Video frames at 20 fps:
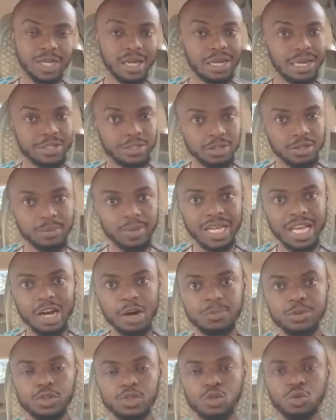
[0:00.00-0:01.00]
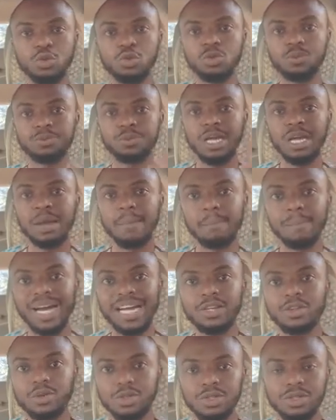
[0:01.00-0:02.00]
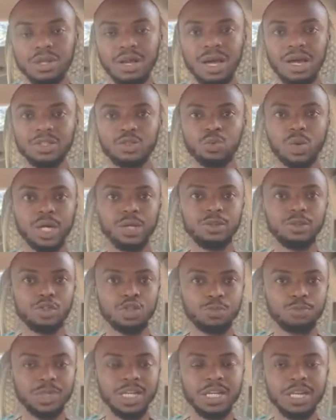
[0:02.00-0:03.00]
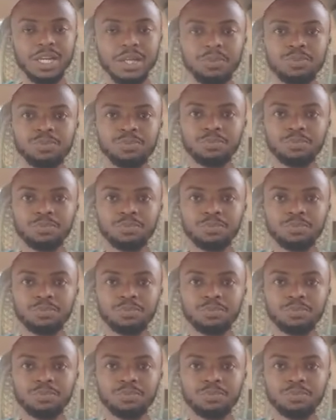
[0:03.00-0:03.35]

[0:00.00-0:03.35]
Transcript: Let somebody help you to man your slides while you speak,